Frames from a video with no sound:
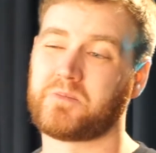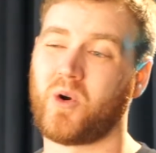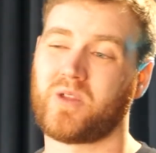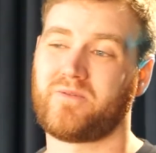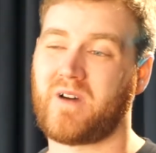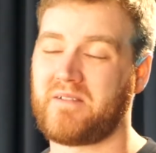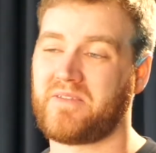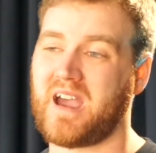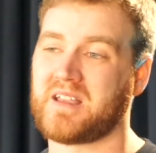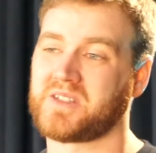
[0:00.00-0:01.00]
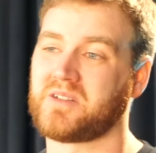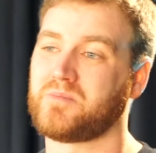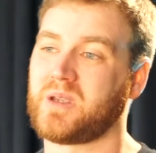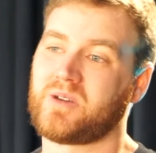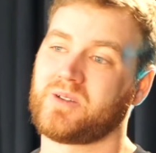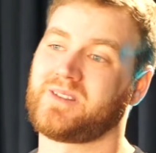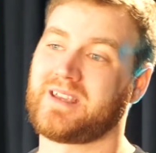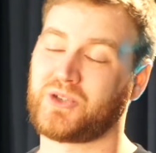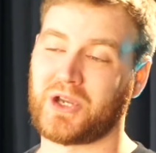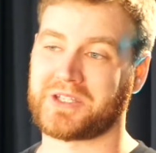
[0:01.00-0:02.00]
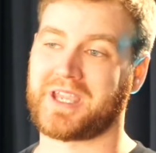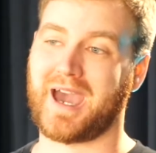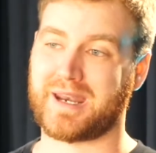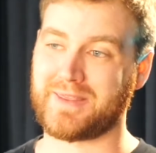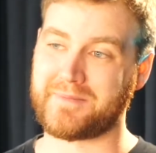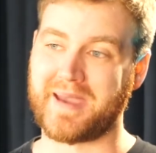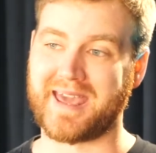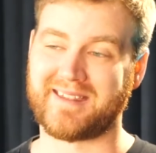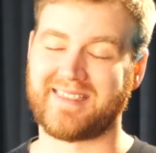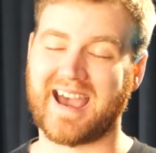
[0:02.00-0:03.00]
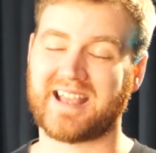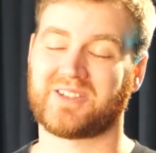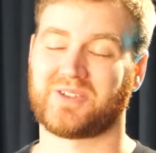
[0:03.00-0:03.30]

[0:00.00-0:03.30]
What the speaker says: more than 5,000 because they're just counting the men in that.